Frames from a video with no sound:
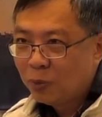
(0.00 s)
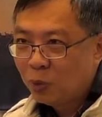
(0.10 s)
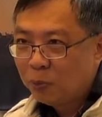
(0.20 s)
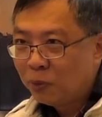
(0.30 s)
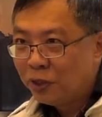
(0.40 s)

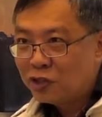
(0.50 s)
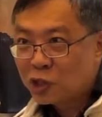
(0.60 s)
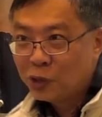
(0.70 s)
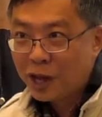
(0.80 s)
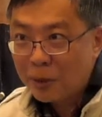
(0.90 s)
will put the
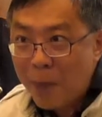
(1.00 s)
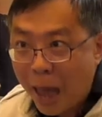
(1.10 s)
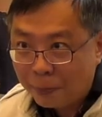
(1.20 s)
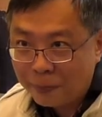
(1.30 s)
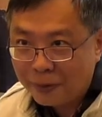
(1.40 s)
school on the
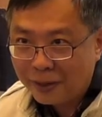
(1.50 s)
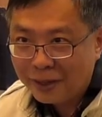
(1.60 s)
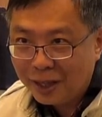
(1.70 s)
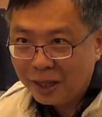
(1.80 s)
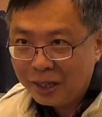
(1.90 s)
map.
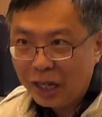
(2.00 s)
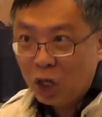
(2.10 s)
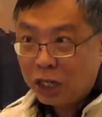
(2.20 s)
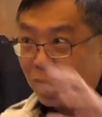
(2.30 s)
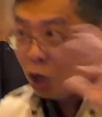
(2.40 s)
They
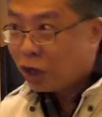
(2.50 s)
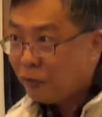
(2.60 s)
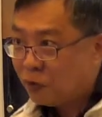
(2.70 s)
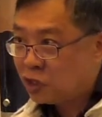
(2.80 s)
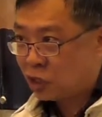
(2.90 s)
are
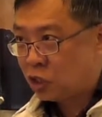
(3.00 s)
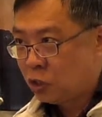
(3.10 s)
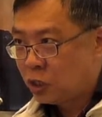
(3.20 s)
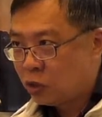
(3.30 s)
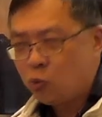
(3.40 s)
looking for such
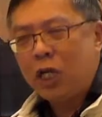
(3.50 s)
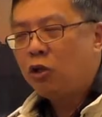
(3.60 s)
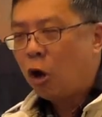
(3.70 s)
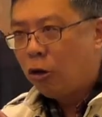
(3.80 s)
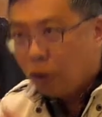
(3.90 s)
students. We
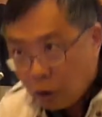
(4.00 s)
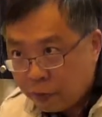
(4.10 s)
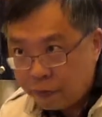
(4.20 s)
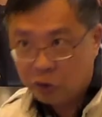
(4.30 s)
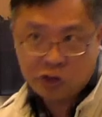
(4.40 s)
don't
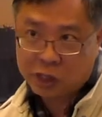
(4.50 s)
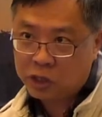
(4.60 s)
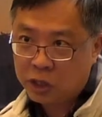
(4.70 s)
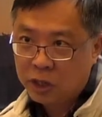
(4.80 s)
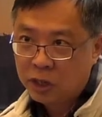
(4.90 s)
look for
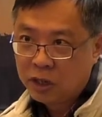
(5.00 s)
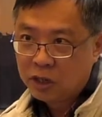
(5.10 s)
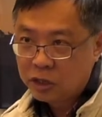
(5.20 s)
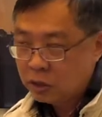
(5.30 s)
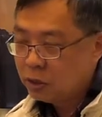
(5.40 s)
such
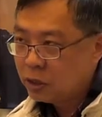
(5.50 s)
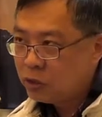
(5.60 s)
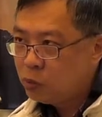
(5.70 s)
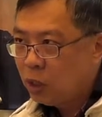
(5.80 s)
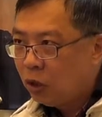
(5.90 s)

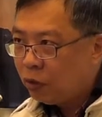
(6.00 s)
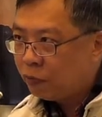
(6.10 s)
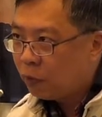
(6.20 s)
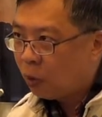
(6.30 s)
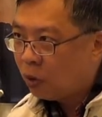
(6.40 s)
students. We look
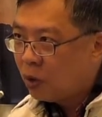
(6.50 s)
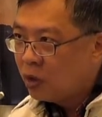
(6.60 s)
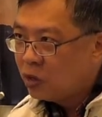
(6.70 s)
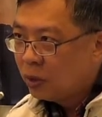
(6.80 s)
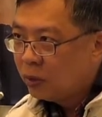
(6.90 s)
for
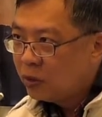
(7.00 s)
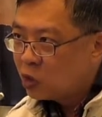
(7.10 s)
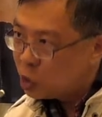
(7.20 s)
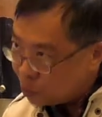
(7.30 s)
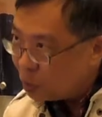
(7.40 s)

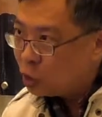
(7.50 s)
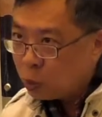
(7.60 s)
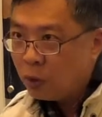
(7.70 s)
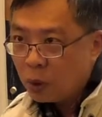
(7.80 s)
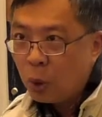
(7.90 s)
the
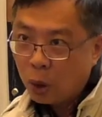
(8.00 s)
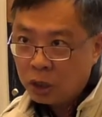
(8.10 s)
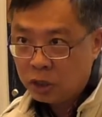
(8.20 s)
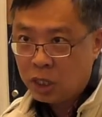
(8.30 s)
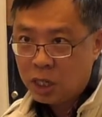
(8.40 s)
spiritual
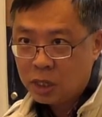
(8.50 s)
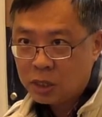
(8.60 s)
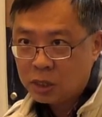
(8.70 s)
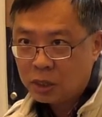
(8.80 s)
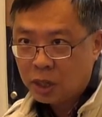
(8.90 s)

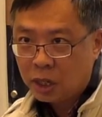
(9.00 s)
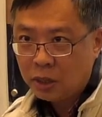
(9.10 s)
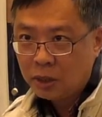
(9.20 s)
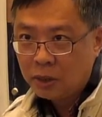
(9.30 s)
qualities, right?